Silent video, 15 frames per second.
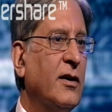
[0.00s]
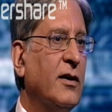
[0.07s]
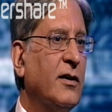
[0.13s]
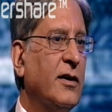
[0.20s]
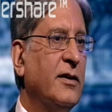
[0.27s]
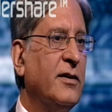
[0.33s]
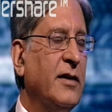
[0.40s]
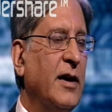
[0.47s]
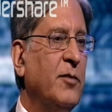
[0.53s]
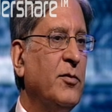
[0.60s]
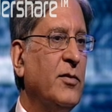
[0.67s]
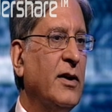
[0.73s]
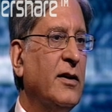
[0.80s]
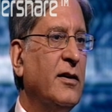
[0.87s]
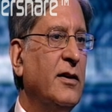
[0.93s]

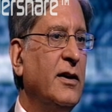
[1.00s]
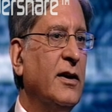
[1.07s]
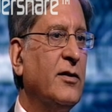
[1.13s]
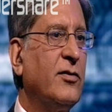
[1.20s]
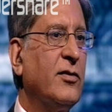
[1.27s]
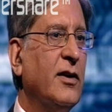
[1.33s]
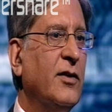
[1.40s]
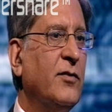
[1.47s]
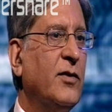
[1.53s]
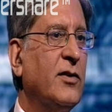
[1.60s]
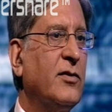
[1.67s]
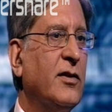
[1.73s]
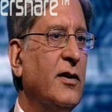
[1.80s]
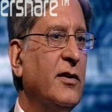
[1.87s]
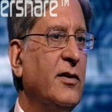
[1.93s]
contempt, and he had served the
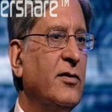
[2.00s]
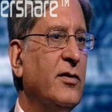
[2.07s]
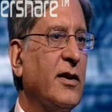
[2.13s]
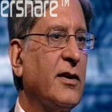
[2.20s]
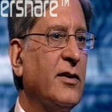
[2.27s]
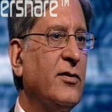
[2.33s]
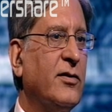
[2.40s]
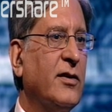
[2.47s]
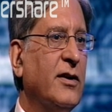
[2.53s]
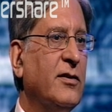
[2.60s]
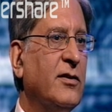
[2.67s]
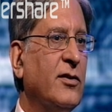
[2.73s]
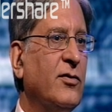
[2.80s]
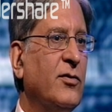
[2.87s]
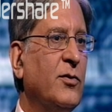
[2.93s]
32nd
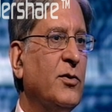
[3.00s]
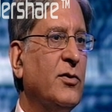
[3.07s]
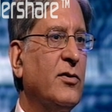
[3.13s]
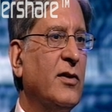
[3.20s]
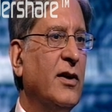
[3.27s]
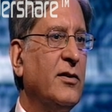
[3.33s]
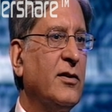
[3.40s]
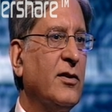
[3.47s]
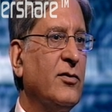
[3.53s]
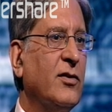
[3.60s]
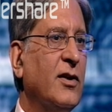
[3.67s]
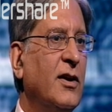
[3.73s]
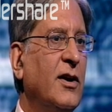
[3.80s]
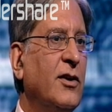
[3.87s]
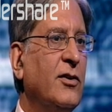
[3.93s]
sentence. He was sentenced
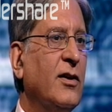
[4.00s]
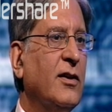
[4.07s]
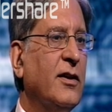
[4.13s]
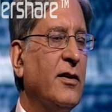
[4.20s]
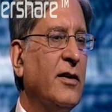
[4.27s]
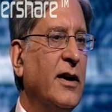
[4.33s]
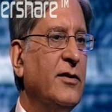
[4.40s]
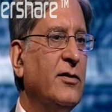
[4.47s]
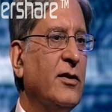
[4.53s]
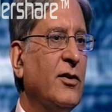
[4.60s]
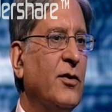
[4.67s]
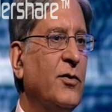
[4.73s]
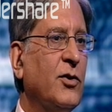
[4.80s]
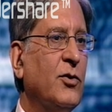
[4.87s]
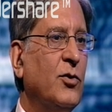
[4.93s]
till the rising
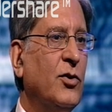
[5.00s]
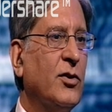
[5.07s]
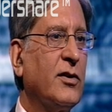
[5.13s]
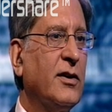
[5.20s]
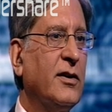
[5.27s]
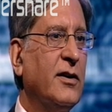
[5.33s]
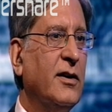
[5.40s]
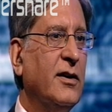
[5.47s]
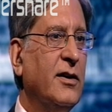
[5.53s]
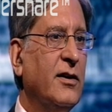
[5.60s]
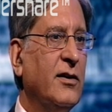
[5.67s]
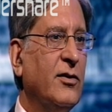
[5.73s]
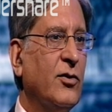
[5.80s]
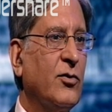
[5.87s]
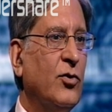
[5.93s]
of the court, and
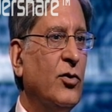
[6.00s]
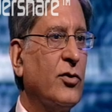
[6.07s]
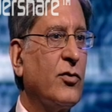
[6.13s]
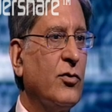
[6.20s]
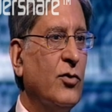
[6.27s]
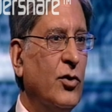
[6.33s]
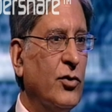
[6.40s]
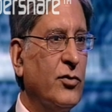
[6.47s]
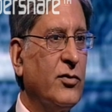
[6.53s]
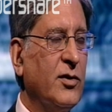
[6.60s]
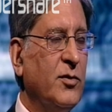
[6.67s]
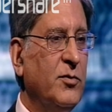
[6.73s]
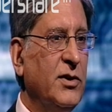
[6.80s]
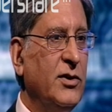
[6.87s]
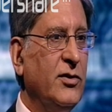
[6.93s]
the court rose
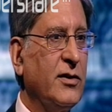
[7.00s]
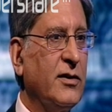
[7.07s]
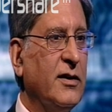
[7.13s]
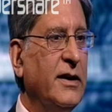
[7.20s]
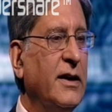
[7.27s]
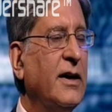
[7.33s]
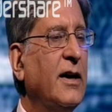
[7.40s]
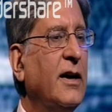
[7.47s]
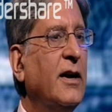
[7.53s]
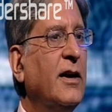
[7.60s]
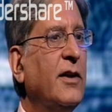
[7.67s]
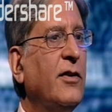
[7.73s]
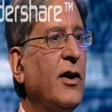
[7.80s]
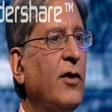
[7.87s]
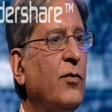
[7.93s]
immediately.
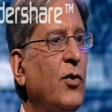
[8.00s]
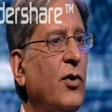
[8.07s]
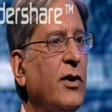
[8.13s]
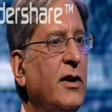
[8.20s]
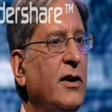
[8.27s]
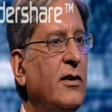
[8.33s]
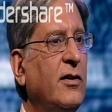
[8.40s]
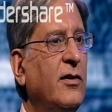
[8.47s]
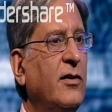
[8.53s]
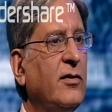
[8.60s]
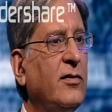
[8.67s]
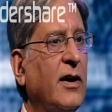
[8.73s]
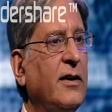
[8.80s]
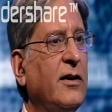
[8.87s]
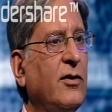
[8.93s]
Therefore, he
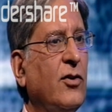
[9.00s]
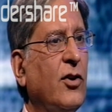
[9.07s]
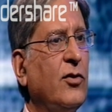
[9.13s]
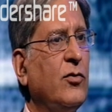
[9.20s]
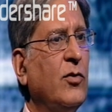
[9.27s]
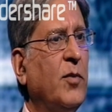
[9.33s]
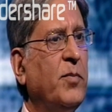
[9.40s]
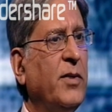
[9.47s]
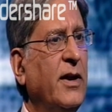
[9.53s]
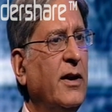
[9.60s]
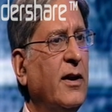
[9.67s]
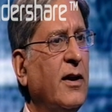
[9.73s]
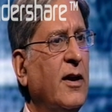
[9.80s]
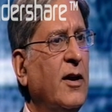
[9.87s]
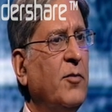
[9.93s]
decided not to
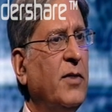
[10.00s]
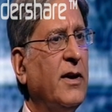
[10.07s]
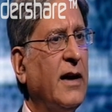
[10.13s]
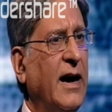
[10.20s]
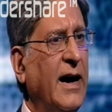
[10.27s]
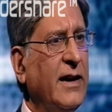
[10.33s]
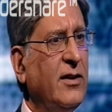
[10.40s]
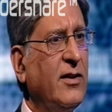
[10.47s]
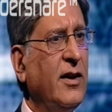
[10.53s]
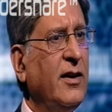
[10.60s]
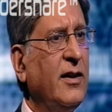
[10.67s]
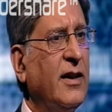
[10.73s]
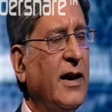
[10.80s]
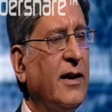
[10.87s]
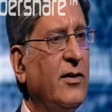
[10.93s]
appeal. But I
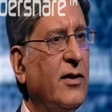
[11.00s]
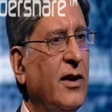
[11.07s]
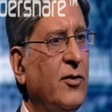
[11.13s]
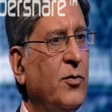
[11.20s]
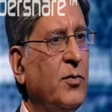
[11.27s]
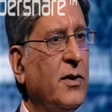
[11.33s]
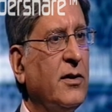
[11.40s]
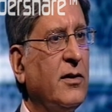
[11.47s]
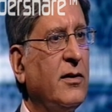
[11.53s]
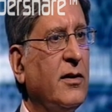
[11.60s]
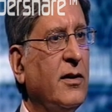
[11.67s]
think that judgment